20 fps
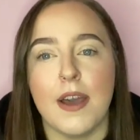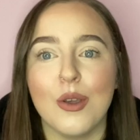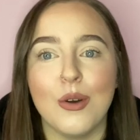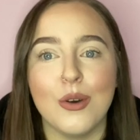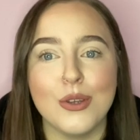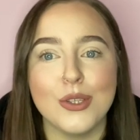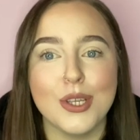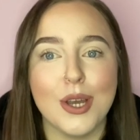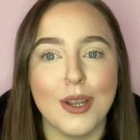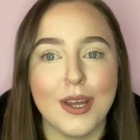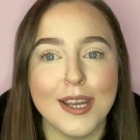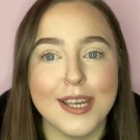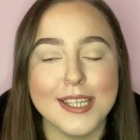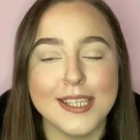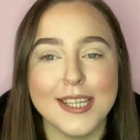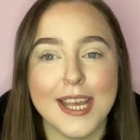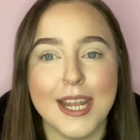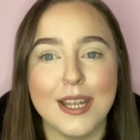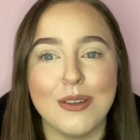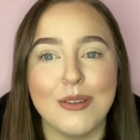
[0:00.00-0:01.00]
Also, like I
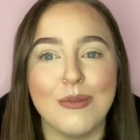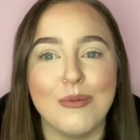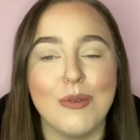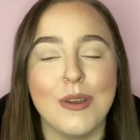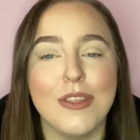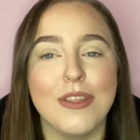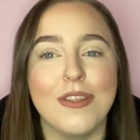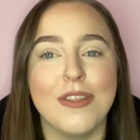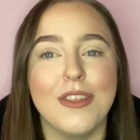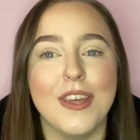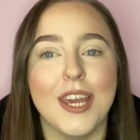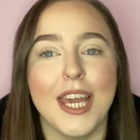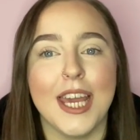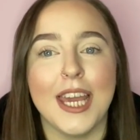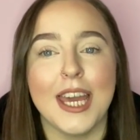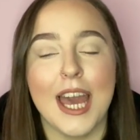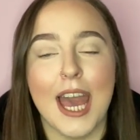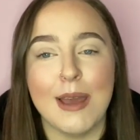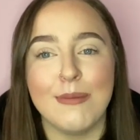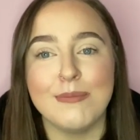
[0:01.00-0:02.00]
said, with
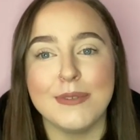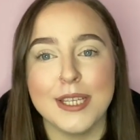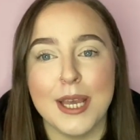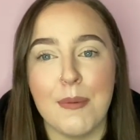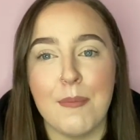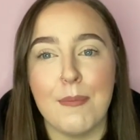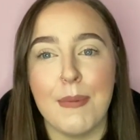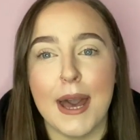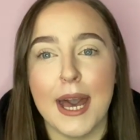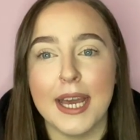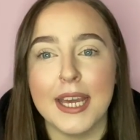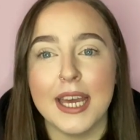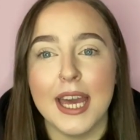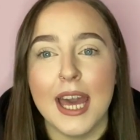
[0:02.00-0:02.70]
the MCM bag,